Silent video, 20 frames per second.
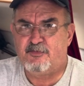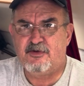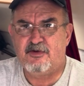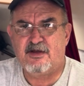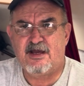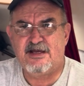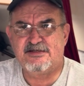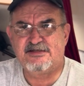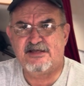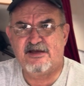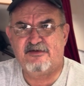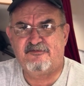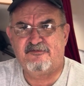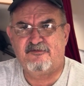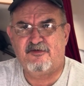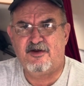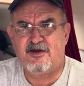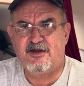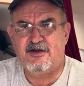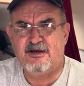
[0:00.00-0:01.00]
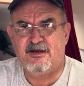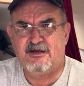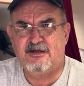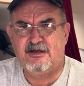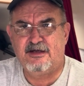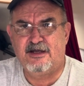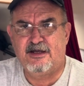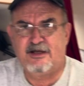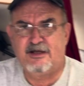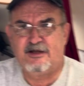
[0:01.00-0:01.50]
you guys have fun, and
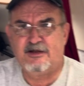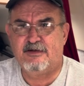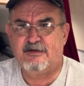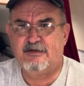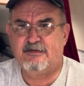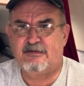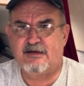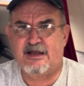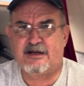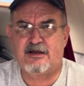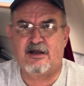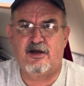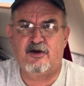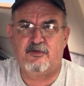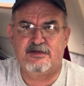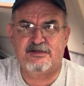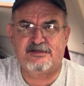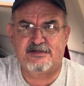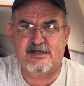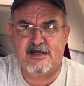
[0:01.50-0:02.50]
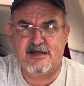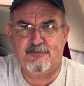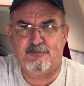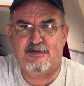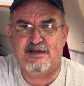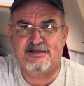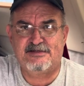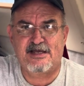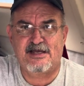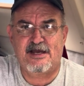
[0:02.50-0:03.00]
like I always say,
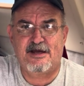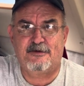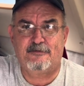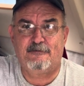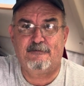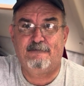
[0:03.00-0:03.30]
peace out.